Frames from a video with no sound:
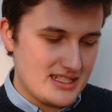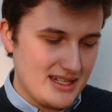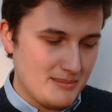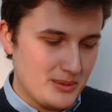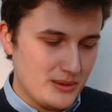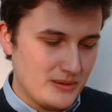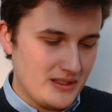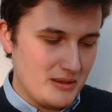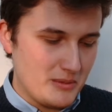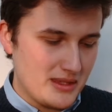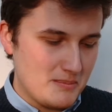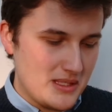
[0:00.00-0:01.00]
temple and
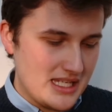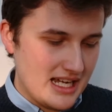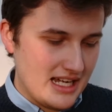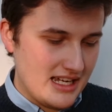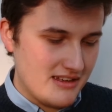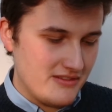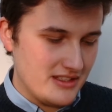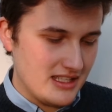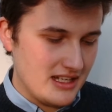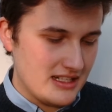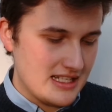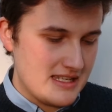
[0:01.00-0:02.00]
with the beehive and the
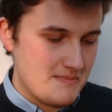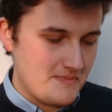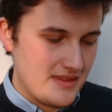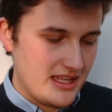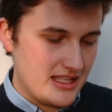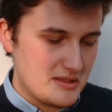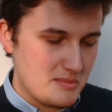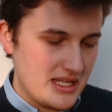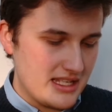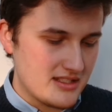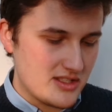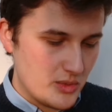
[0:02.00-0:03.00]
honey as
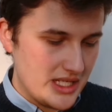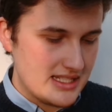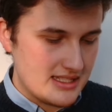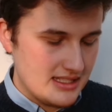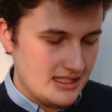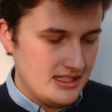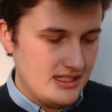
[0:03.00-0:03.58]
being sweet.